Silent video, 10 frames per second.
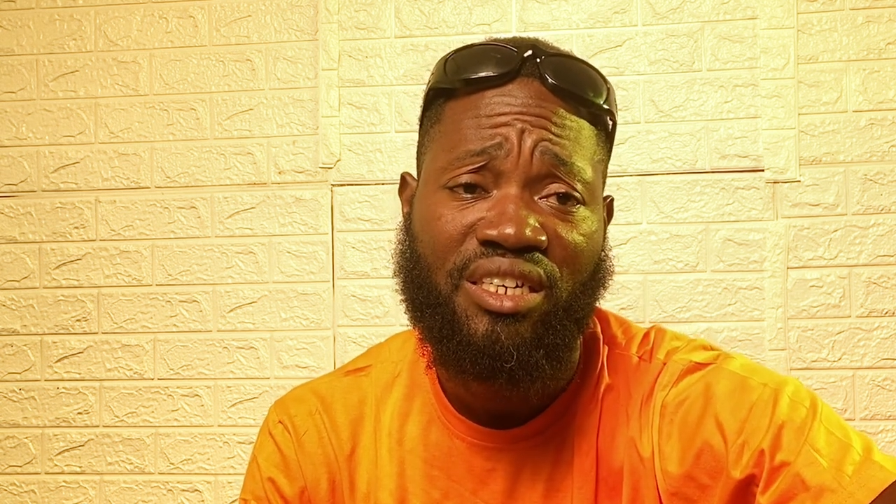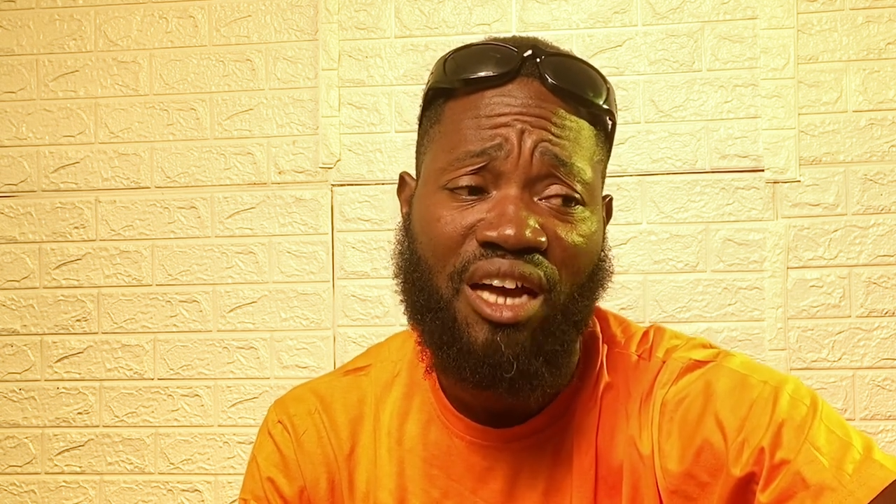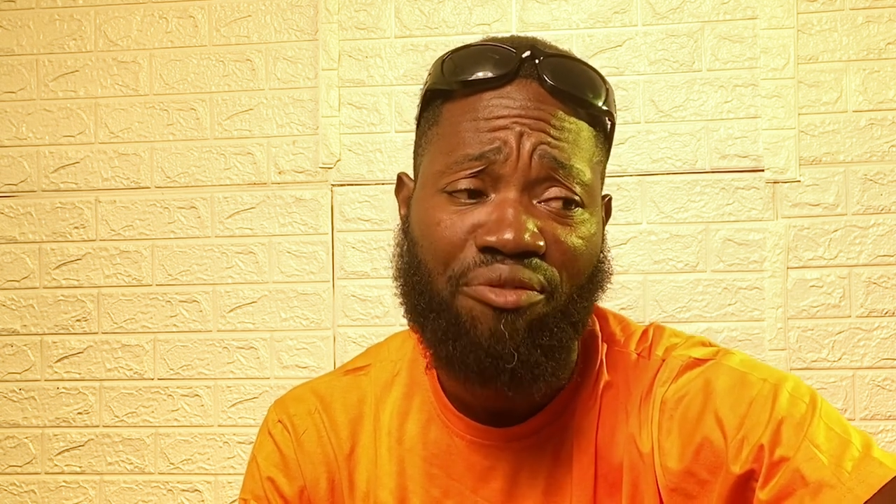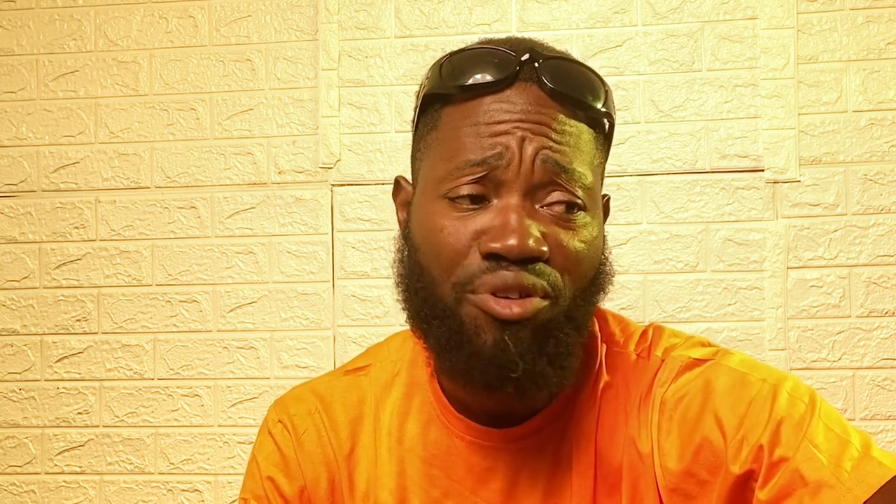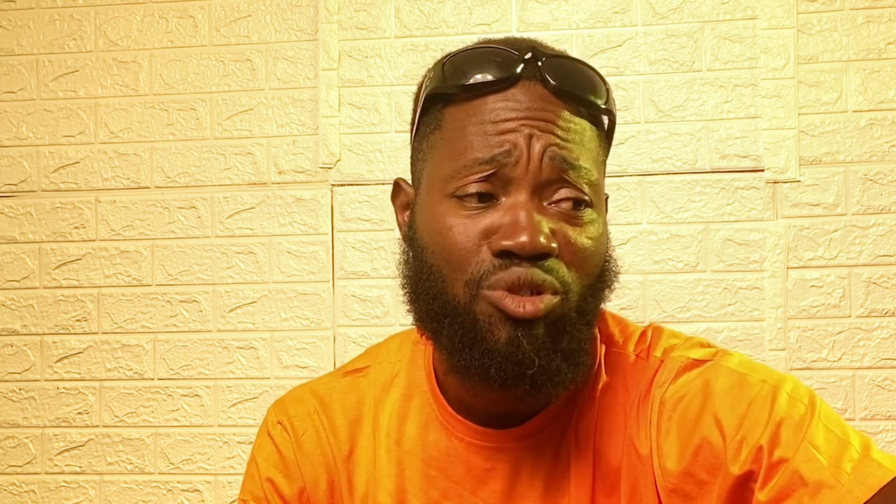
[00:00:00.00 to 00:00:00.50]
I
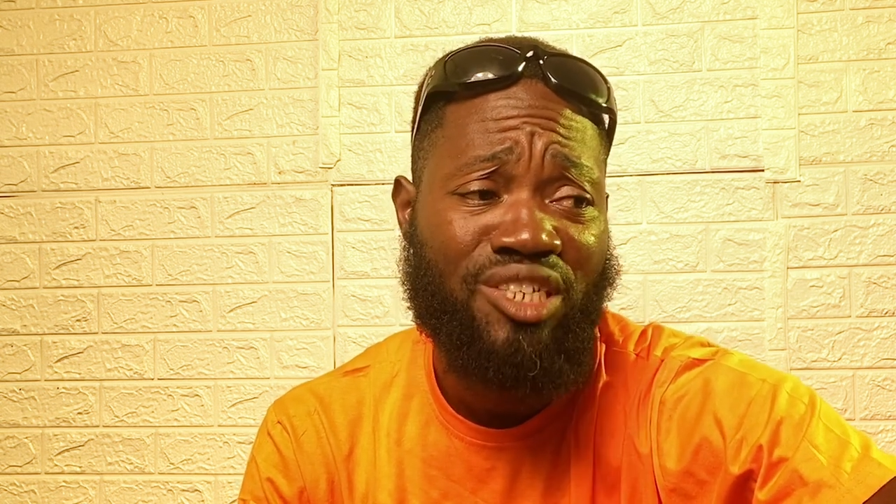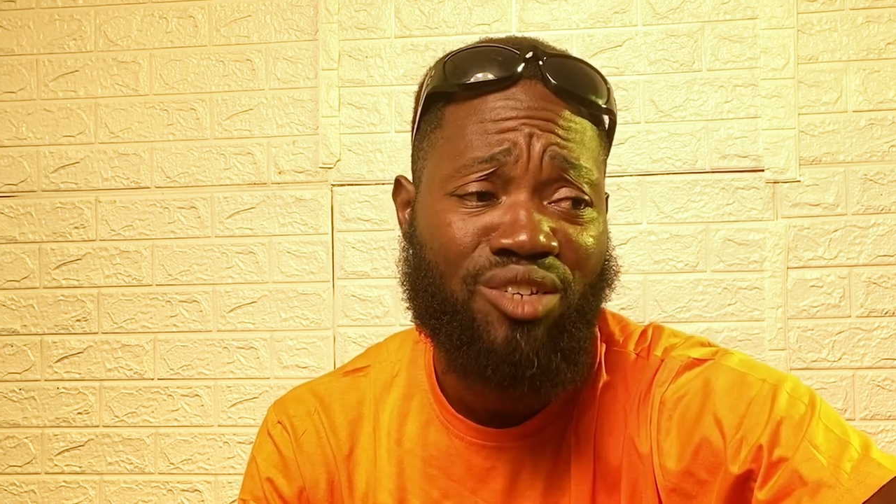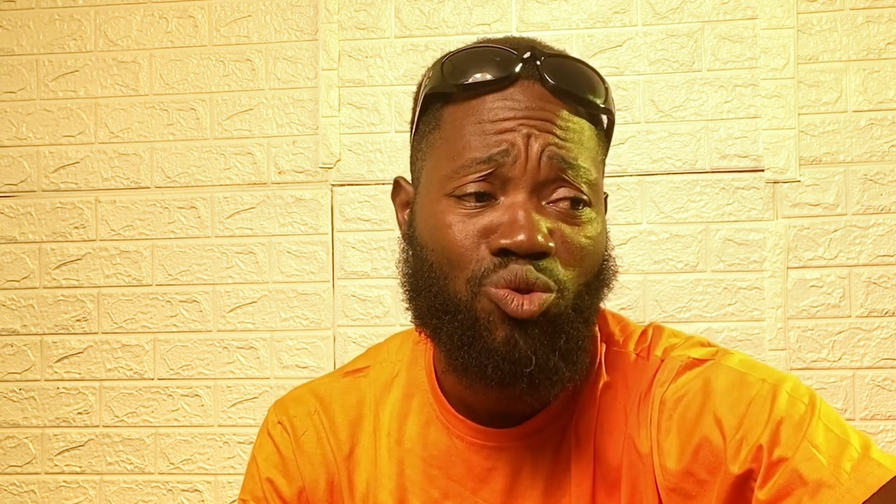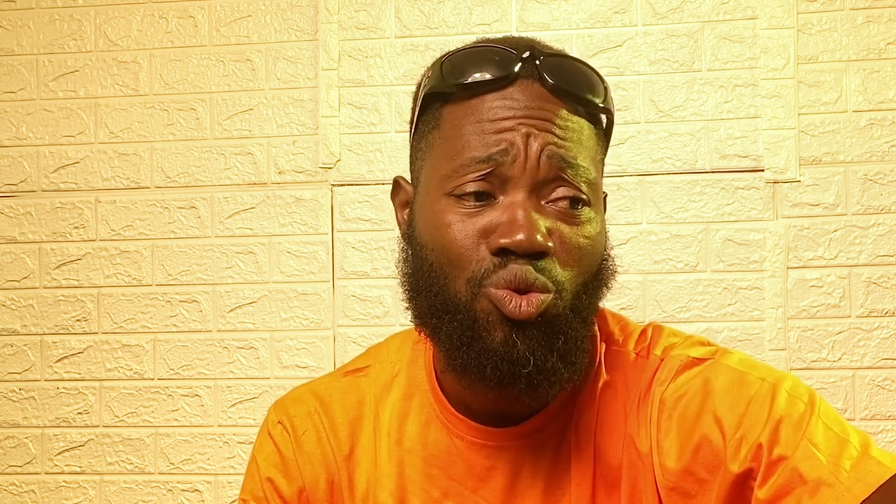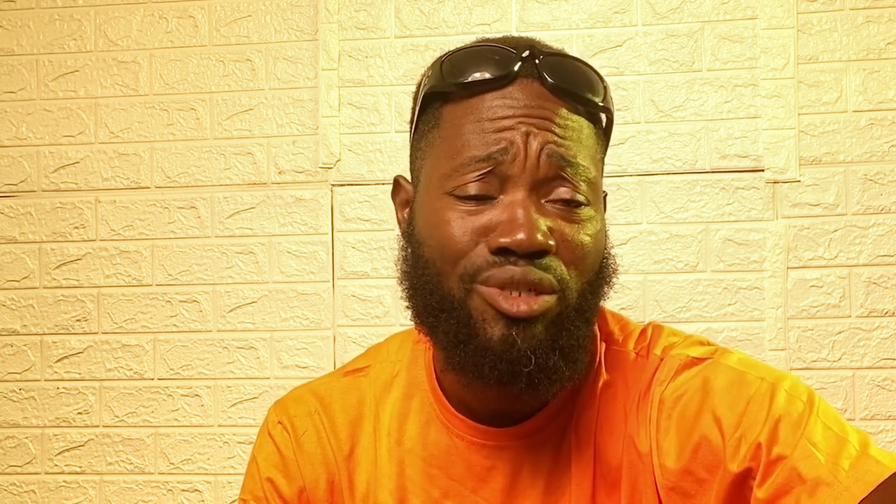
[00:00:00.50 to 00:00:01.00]
for no
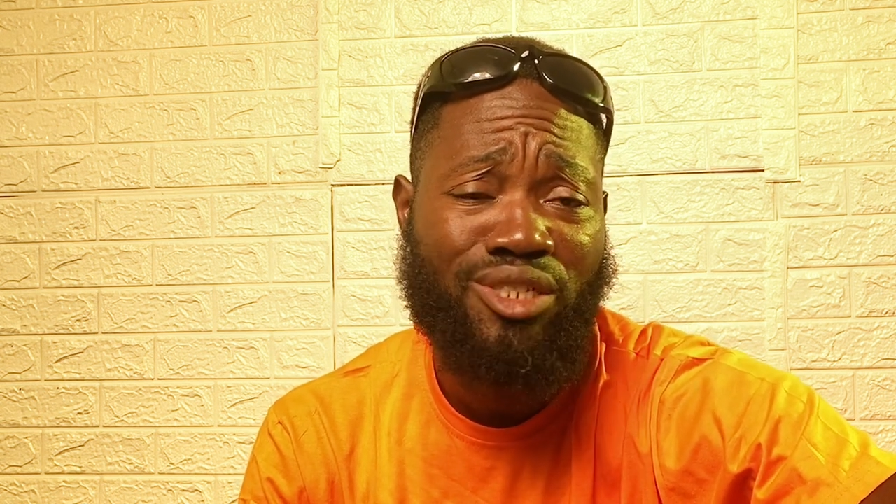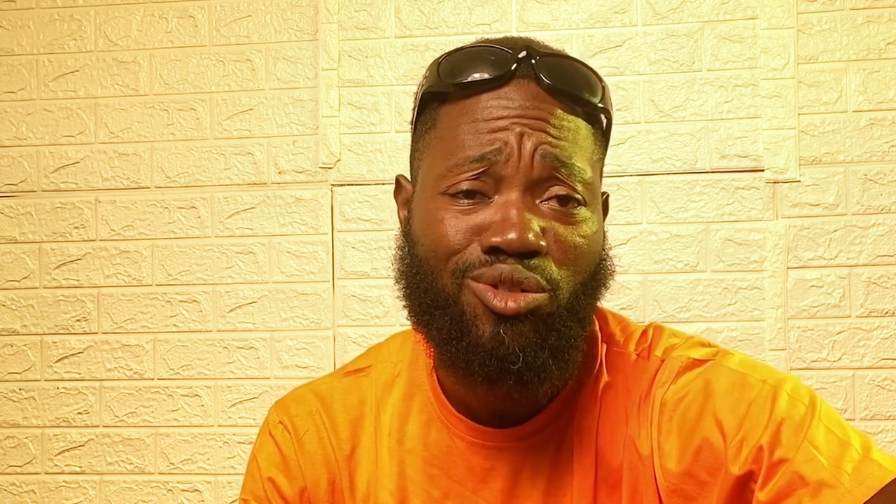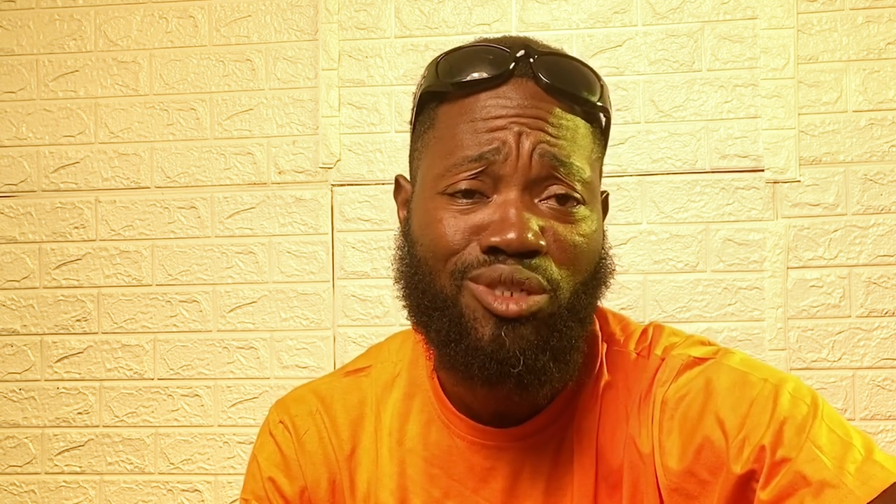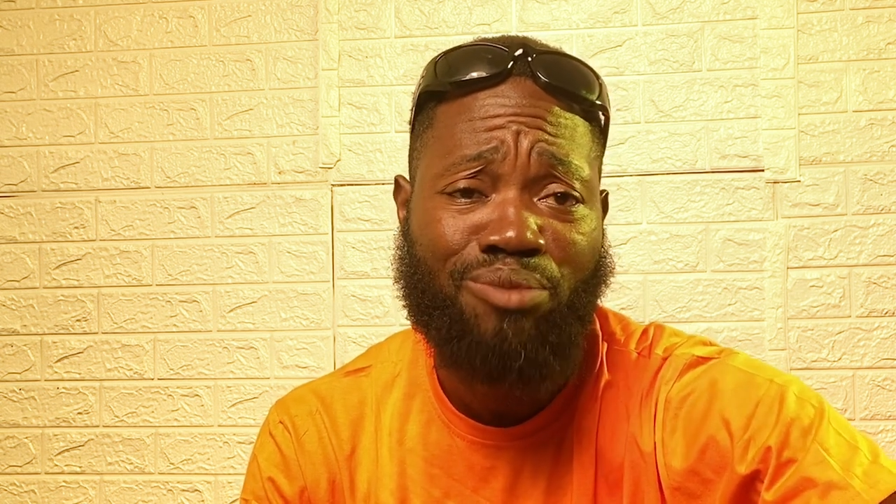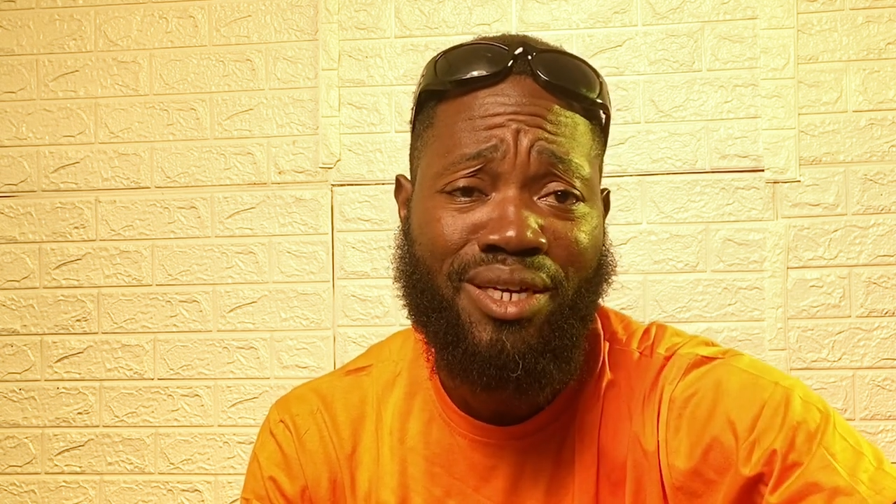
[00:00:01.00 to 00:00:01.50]
just go
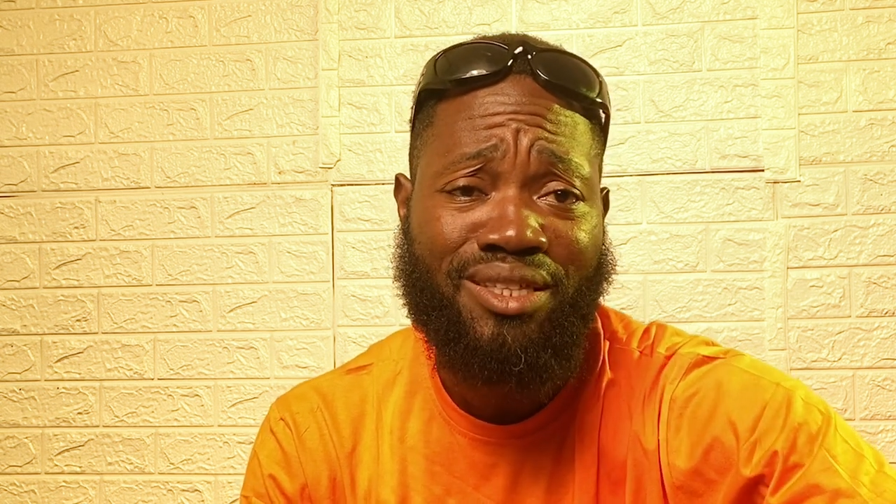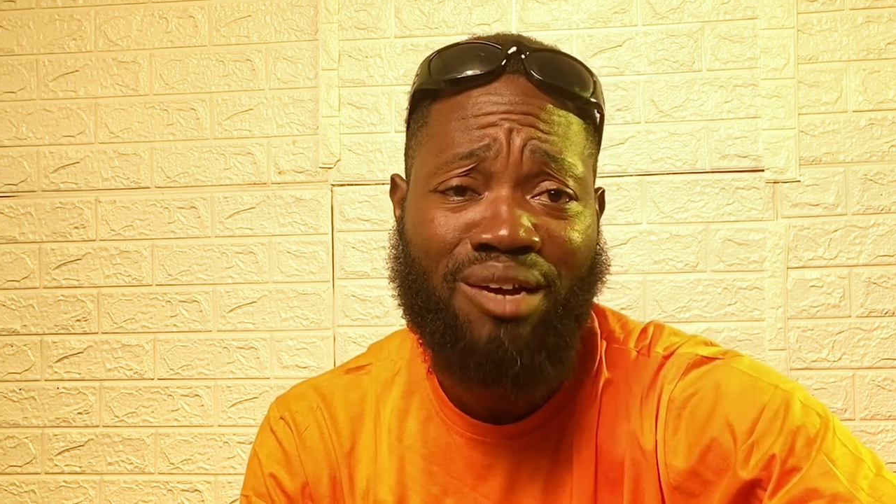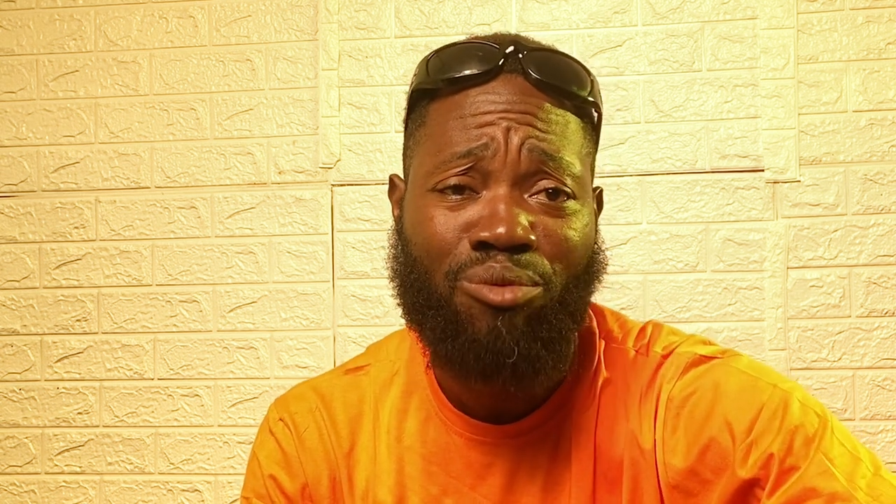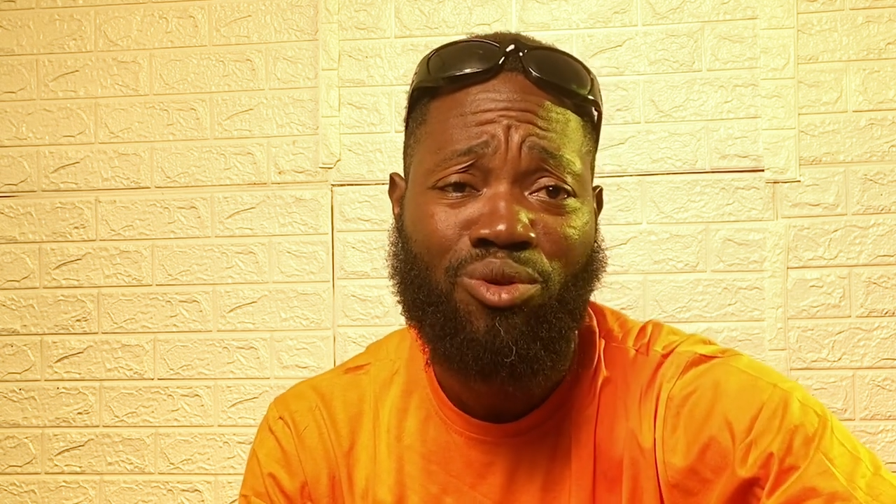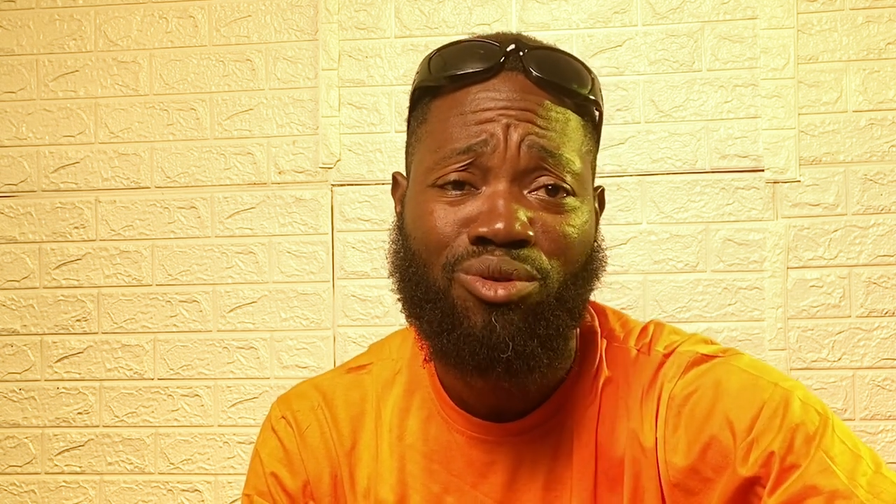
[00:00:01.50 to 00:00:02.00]
disrespect
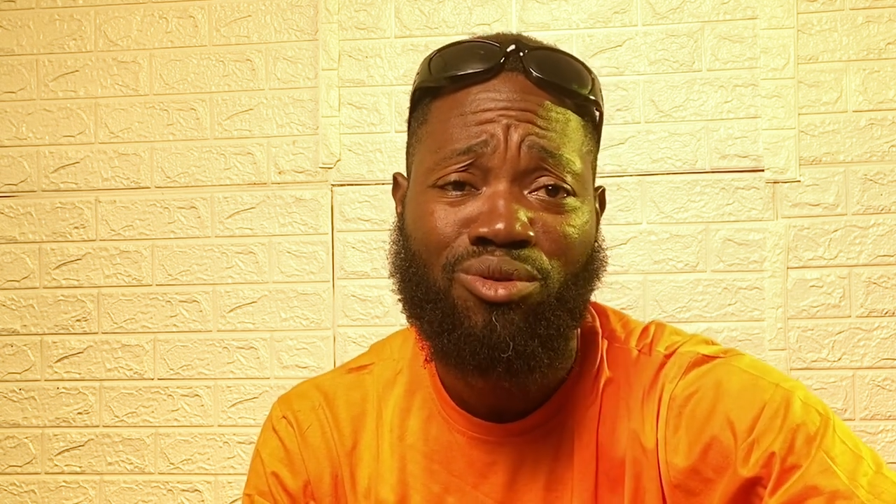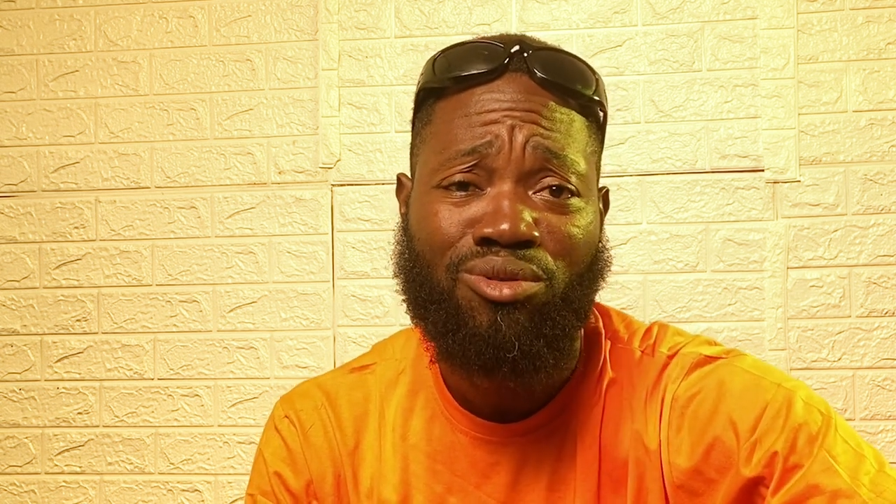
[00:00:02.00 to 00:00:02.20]
them or